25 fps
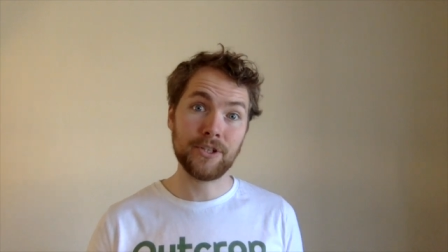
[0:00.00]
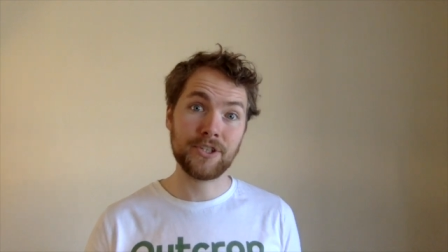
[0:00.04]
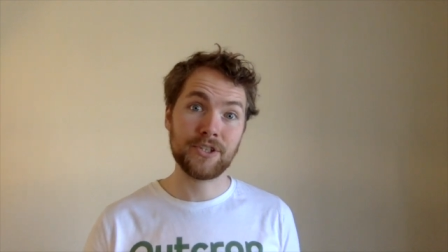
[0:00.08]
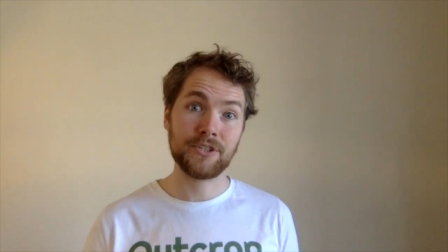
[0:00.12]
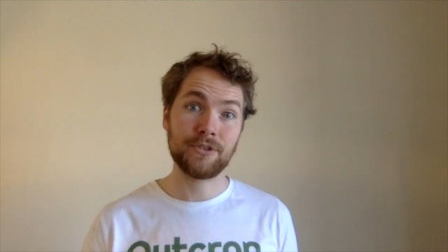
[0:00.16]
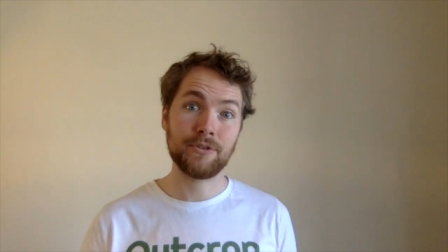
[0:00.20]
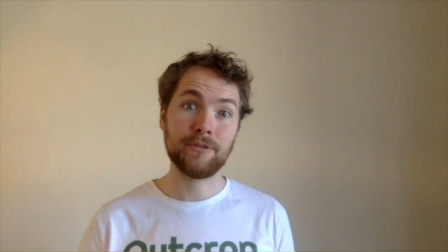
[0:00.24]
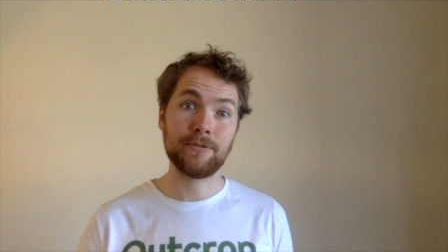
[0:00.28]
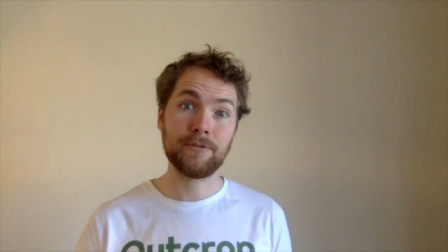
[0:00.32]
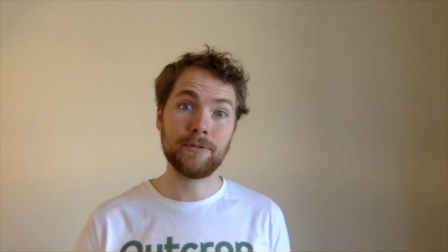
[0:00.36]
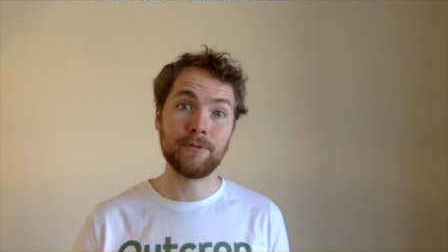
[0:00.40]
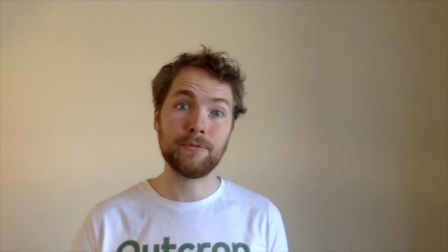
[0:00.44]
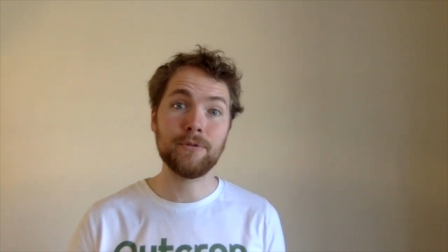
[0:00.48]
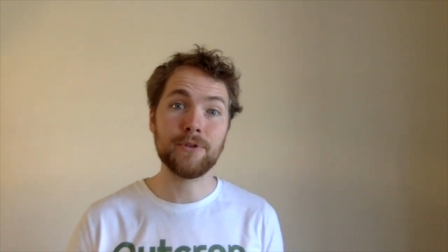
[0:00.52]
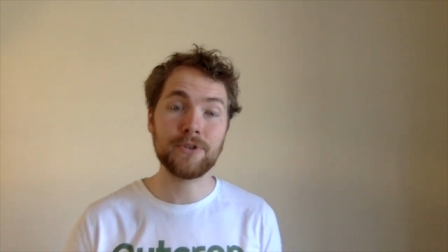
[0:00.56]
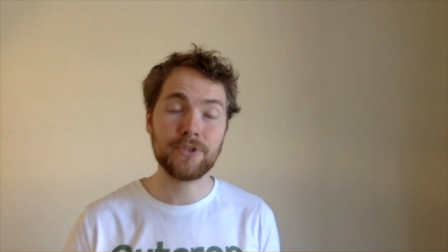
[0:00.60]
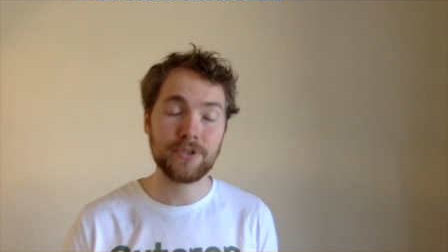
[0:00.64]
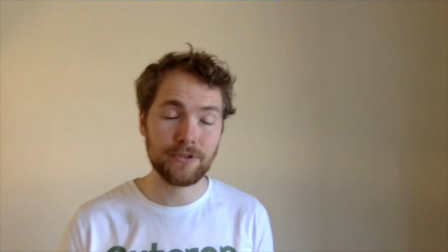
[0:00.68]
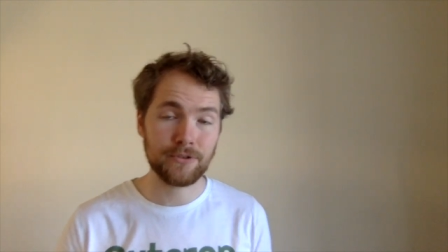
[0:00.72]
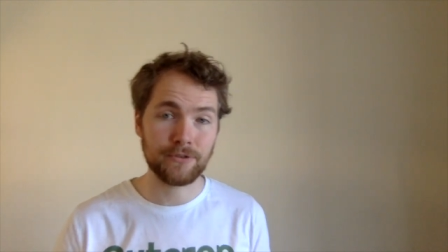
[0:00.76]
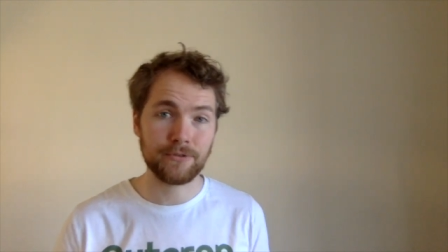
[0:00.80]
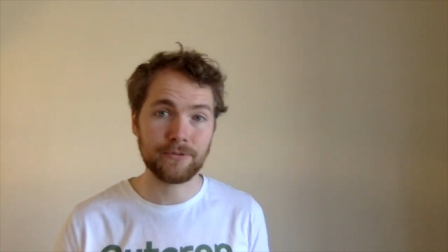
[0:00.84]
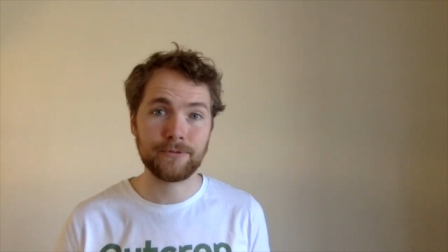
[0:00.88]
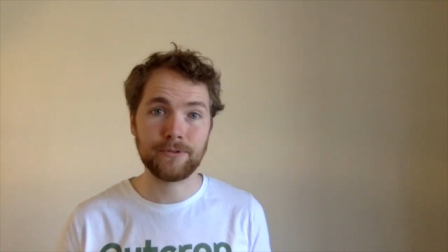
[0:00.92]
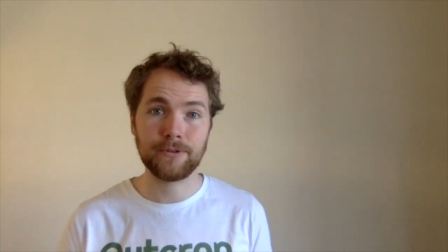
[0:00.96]
So if it
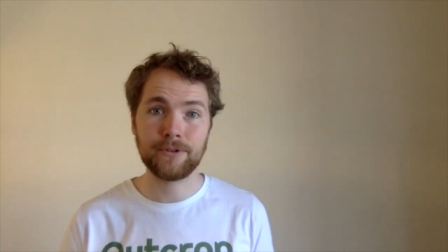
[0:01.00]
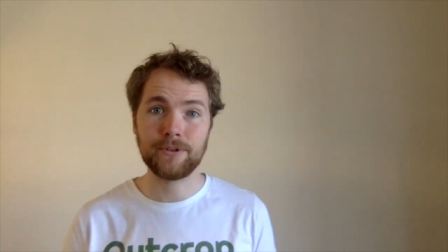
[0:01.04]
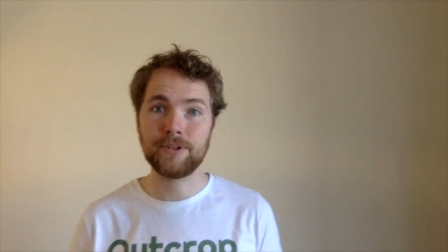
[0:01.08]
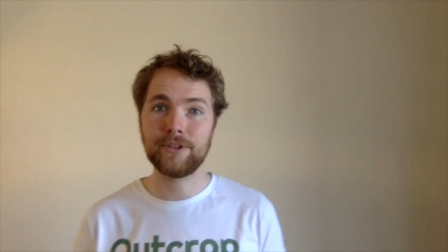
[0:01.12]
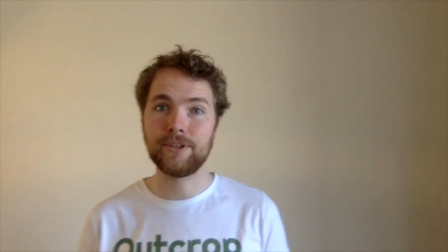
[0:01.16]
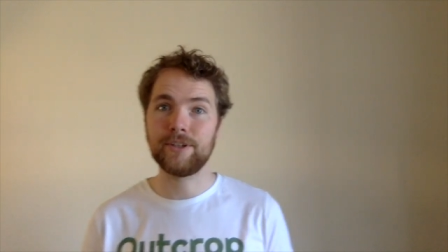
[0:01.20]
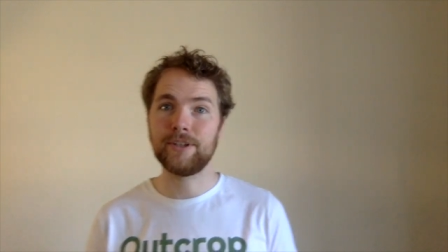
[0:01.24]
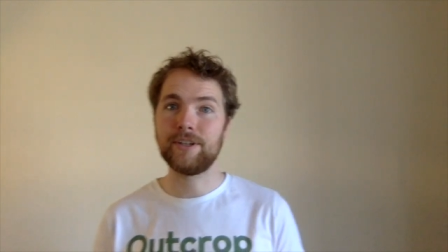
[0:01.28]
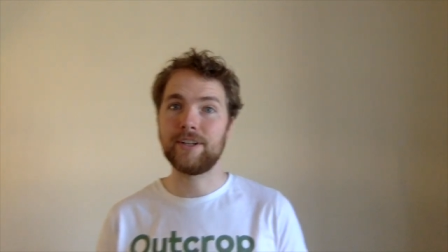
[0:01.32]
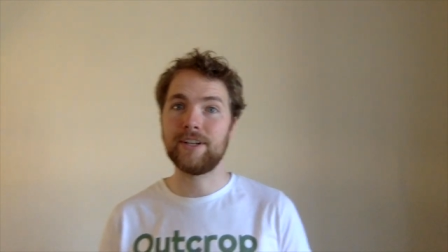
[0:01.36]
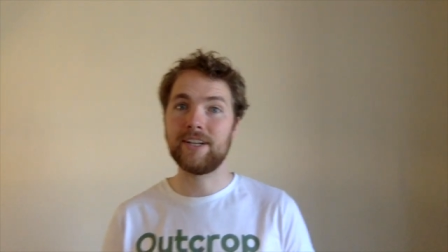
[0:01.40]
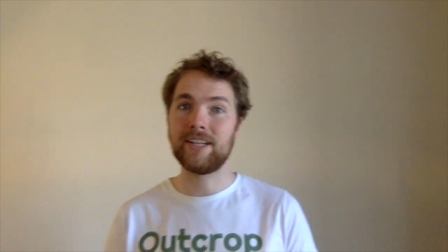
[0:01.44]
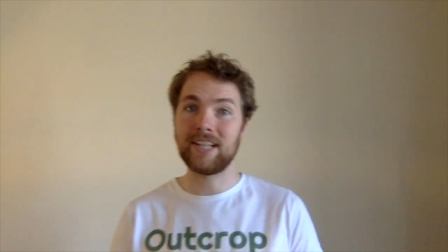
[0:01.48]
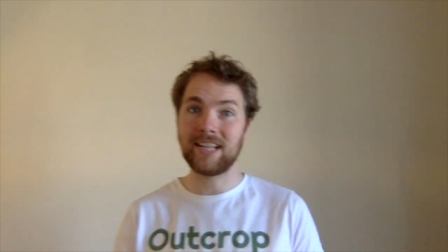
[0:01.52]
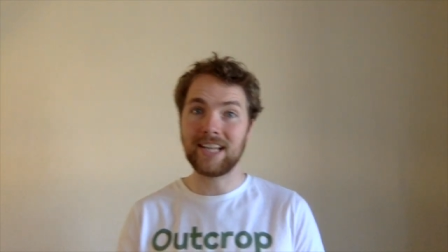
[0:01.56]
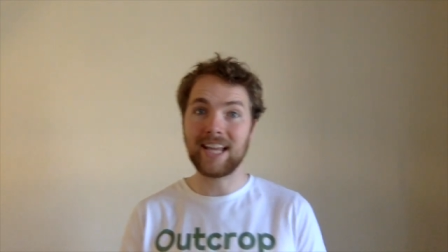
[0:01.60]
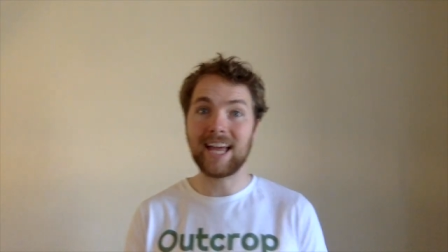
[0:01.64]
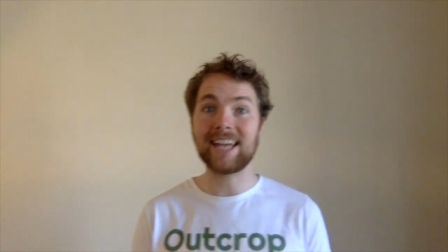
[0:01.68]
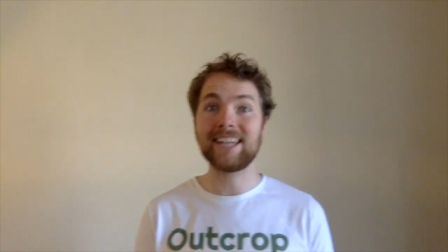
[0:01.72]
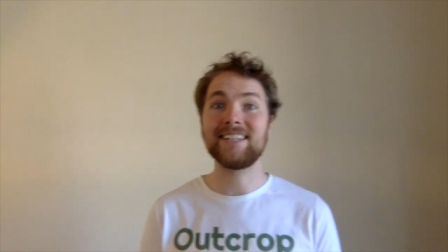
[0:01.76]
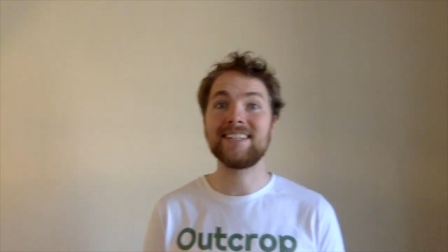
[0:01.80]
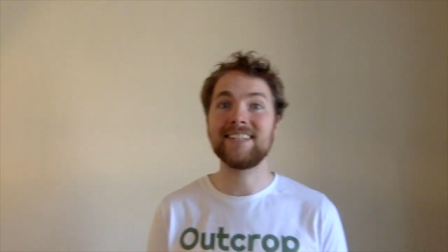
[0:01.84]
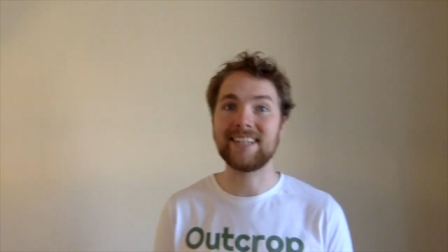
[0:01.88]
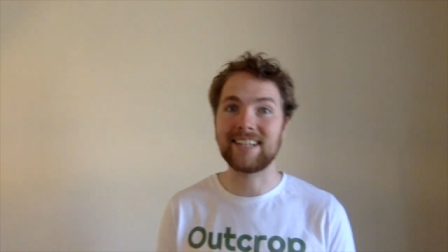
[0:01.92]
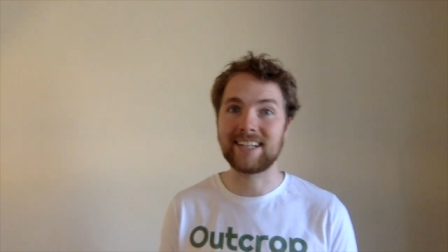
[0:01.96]
wasn't for the
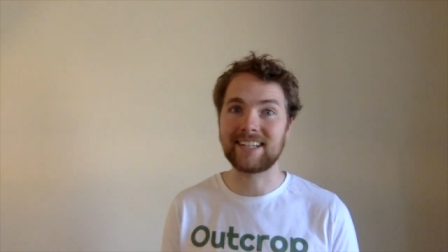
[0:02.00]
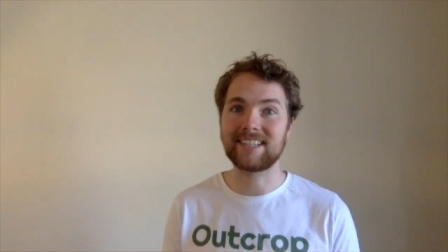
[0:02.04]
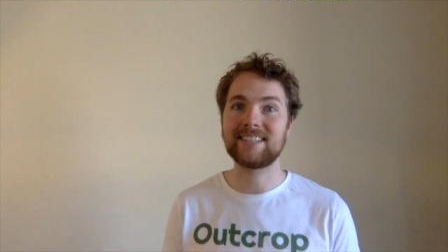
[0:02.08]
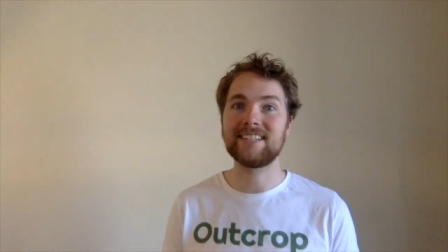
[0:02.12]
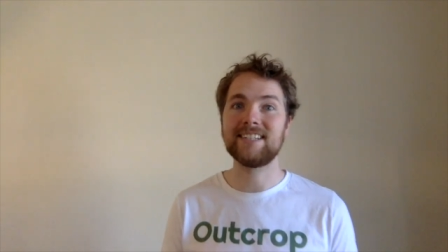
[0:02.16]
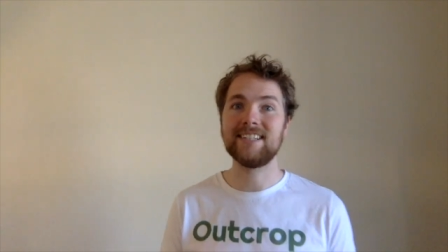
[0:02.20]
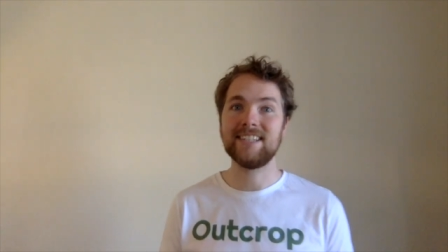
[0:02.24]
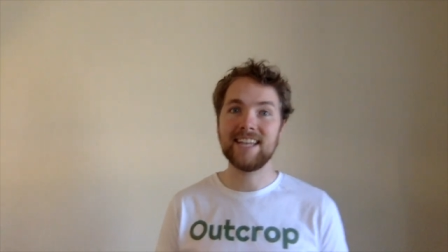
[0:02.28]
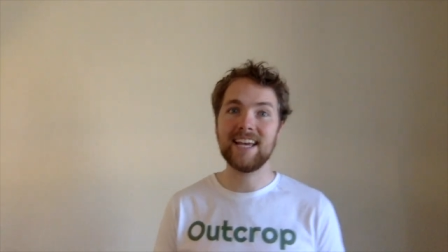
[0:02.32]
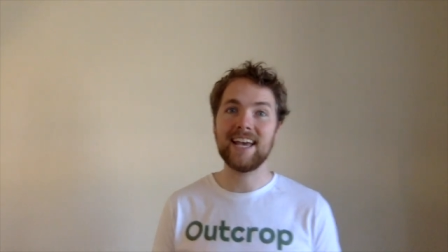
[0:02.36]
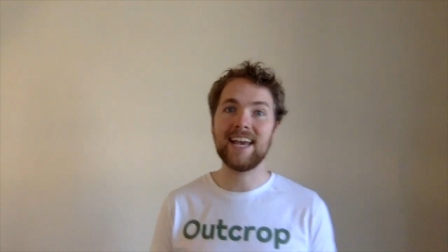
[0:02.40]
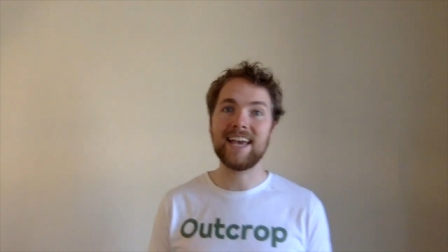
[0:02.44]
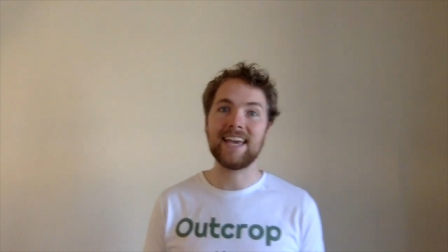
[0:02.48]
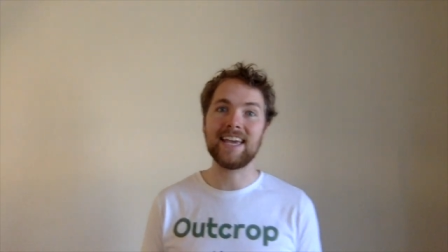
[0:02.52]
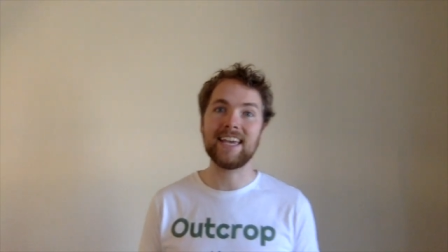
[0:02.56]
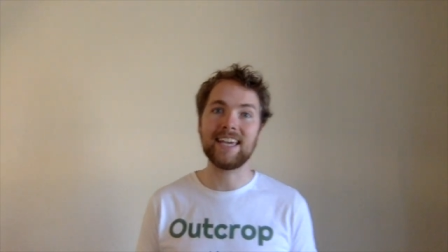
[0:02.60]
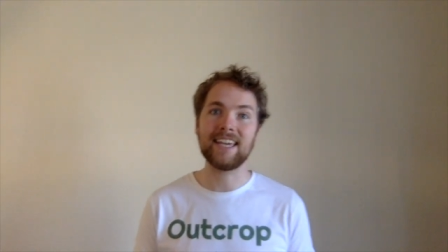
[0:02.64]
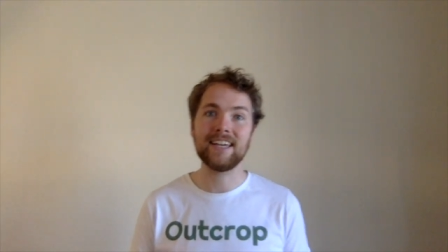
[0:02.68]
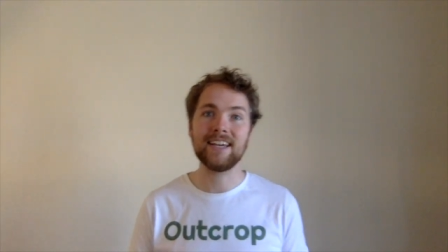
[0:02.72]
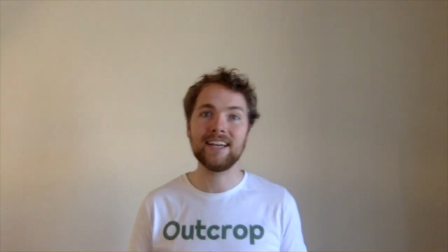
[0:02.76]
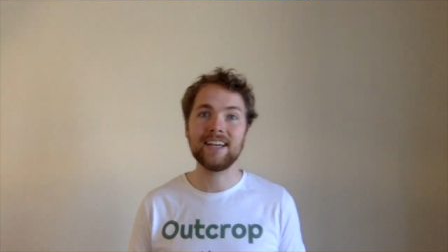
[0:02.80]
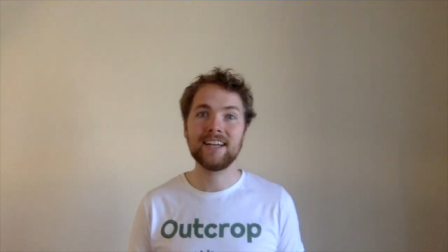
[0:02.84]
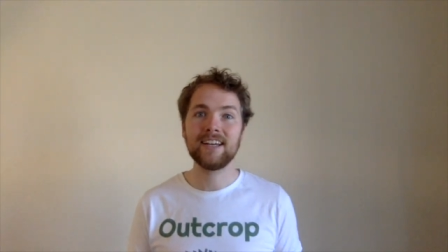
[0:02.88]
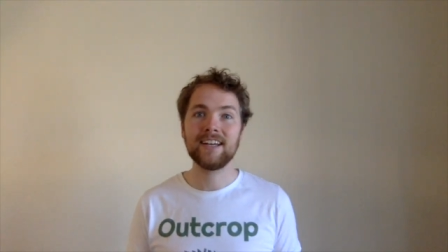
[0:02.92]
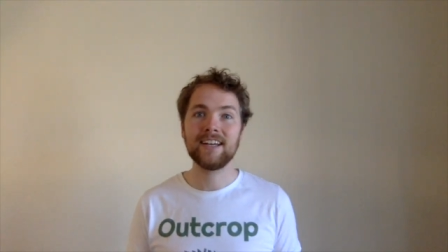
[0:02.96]
Atlantic today